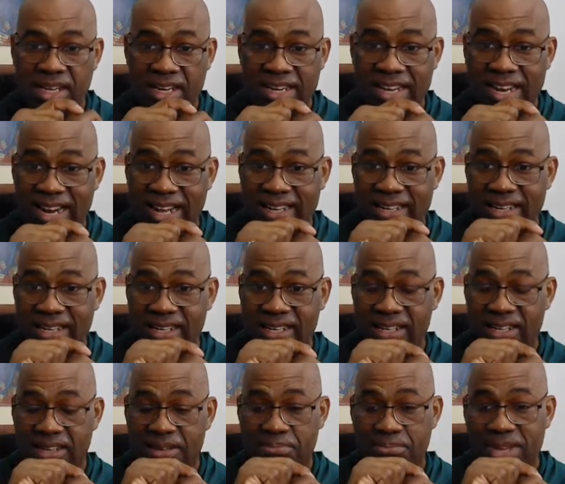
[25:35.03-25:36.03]
There are
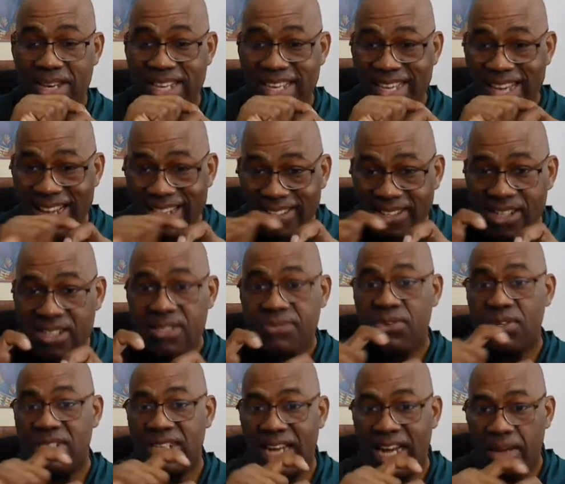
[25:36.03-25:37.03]
medications
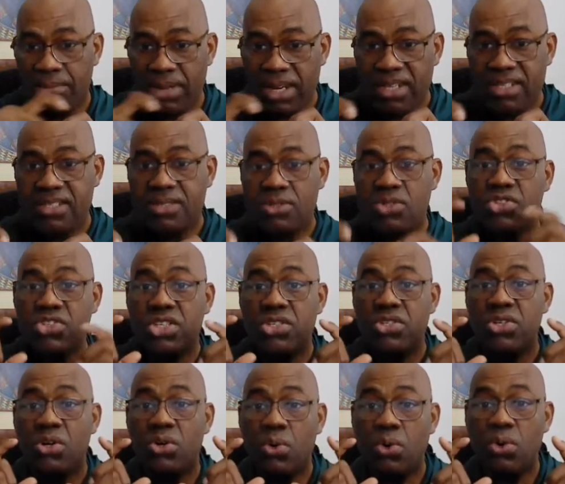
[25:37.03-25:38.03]
for diabetics to
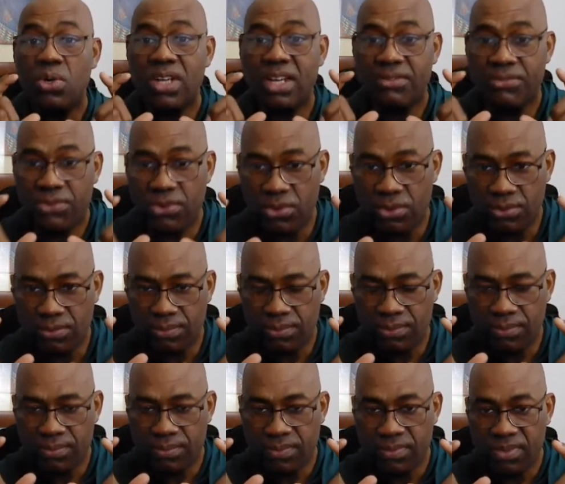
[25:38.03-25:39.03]
treat your cold and flu.
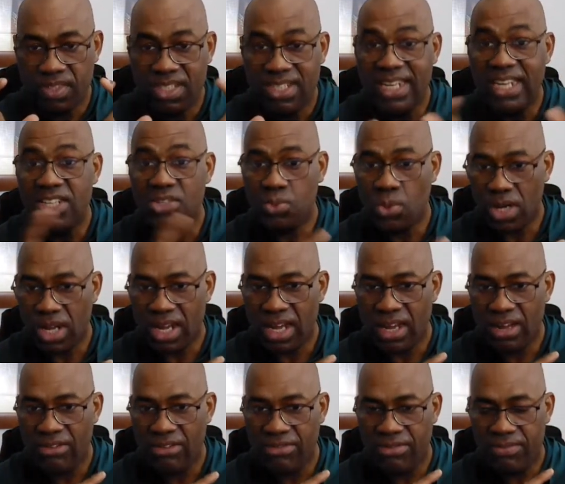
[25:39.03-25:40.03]
That is what I
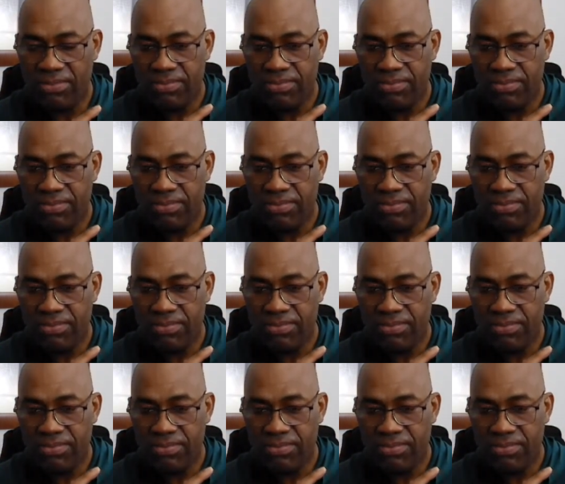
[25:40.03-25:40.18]
have.